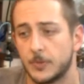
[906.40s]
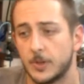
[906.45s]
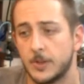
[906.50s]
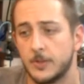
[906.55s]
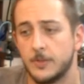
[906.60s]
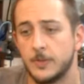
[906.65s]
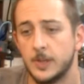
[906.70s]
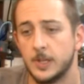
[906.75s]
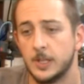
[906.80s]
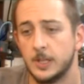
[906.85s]

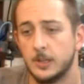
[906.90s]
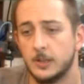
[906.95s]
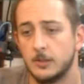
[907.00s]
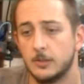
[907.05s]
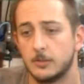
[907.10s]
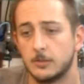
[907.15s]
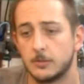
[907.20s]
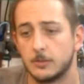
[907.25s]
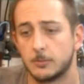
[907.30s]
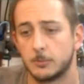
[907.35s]
The
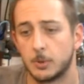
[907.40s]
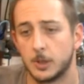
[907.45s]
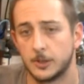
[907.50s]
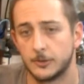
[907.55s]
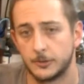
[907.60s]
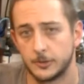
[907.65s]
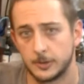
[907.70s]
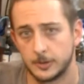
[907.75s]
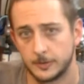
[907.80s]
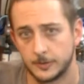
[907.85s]

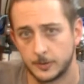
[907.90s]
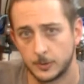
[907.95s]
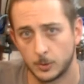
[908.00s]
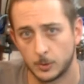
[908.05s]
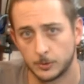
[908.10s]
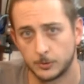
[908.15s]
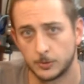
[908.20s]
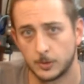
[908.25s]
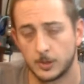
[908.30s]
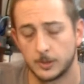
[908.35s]
president of
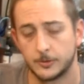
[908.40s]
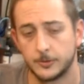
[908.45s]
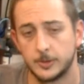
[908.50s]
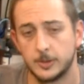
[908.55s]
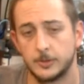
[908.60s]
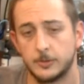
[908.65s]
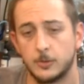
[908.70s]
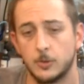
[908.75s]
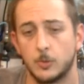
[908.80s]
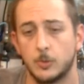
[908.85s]
Taurus Rossi,
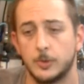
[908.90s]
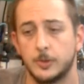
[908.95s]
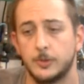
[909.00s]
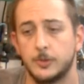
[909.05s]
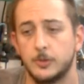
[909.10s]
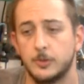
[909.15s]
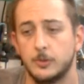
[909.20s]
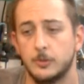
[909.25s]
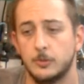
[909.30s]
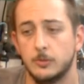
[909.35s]
is going
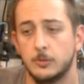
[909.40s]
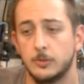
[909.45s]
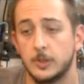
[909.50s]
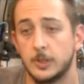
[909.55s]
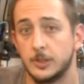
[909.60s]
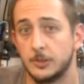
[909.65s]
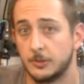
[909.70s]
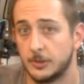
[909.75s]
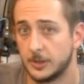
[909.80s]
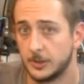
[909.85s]
to,
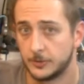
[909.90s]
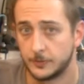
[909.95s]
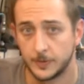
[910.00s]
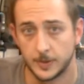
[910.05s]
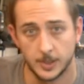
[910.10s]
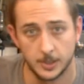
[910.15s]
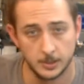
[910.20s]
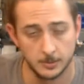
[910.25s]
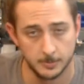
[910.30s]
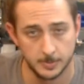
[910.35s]
he's
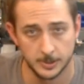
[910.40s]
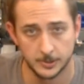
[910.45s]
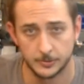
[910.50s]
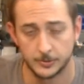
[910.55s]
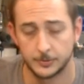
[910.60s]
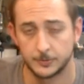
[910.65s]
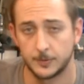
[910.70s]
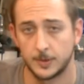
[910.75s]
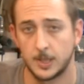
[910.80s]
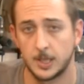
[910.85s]
fitting the bill.
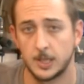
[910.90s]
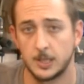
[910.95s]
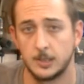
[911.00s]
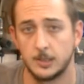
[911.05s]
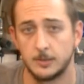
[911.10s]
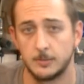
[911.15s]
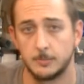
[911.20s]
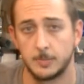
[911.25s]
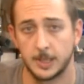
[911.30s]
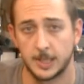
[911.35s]
He's
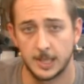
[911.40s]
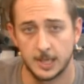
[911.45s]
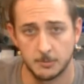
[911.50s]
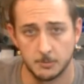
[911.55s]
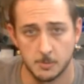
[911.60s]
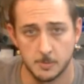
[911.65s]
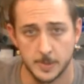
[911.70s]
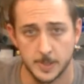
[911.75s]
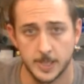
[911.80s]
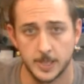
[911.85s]
flying my
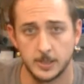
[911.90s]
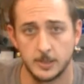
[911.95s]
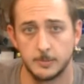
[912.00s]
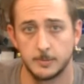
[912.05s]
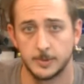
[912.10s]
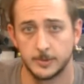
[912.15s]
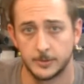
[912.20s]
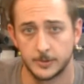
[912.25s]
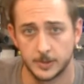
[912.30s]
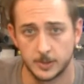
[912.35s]
cameraman and
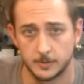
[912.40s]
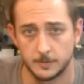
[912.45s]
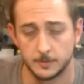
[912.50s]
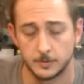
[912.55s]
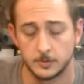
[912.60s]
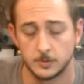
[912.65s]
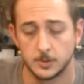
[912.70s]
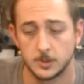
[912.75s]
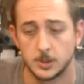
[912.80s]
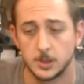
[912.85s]
myself
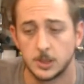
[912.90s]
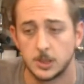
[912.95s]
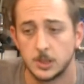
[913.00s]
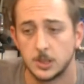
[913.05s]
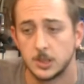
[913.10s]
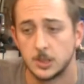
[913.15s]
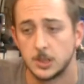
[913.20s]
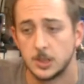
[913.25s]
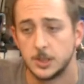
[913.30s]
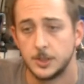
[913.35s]

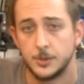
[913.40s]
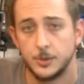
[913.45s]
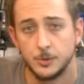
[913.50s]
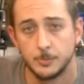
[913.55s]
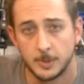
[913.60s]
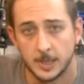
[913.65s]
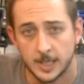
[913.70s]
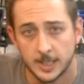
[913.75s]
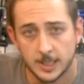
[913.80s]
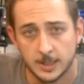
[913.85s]
to
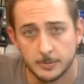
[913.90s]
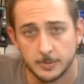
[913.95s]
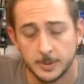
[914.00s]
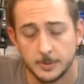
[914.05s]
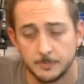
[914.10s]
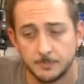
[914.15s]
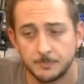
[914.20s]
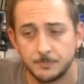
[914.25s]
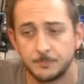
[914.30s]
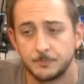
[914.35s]

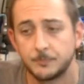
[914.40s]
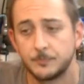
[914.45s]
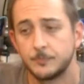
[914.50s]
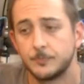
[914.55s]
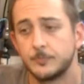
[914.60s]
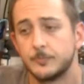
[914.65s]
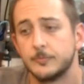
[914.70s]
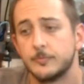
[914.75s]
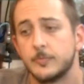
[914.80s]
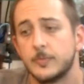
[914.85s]
Miami.
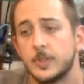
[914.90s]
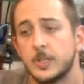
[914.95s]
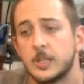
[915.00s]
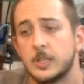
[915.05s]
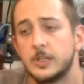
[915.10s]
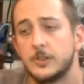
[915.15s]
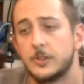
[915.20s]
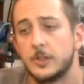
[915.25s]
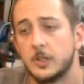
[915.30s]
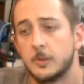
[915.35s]

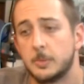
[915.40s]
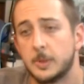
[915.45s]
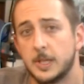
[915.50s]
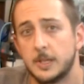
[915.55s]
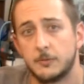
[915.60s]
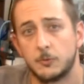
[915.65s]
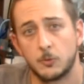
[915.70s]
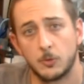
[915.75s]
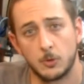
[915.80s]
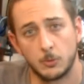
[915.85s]
He's going to
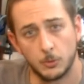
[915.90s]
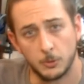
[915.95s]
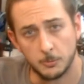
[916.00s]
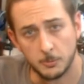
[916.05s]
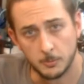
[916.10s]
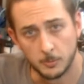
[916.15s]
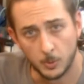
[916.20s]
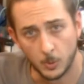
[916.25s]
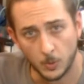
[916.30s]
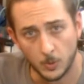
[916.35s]
pay for our room
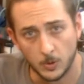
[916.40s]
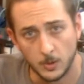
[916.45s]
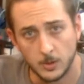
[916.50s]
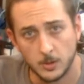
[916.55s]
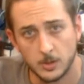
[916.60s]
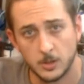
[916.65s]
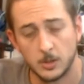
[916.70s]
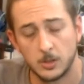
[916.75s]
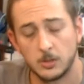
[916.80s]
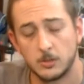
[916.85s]
and board,
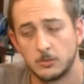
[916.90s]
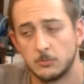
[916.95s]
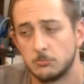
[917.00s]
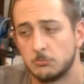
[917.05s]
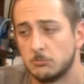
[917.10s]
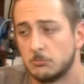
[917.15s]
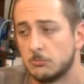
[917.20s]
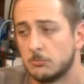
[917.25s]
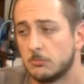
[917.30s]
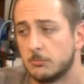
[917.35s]

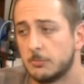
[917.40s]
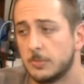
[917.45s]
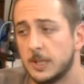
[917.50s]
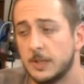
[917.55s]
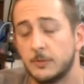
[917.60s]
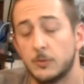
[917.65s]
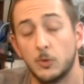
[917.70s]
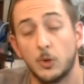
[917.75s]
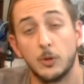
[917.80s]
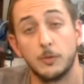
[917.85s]

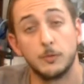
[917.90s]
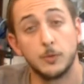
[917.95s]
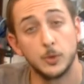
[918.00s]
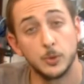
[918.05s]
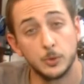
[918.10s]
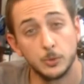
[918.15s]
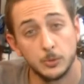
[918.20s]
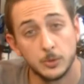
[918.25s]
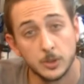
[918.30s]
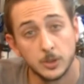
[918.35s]
pay for our
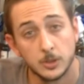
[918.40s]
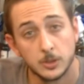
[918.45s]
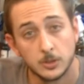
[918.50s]
food,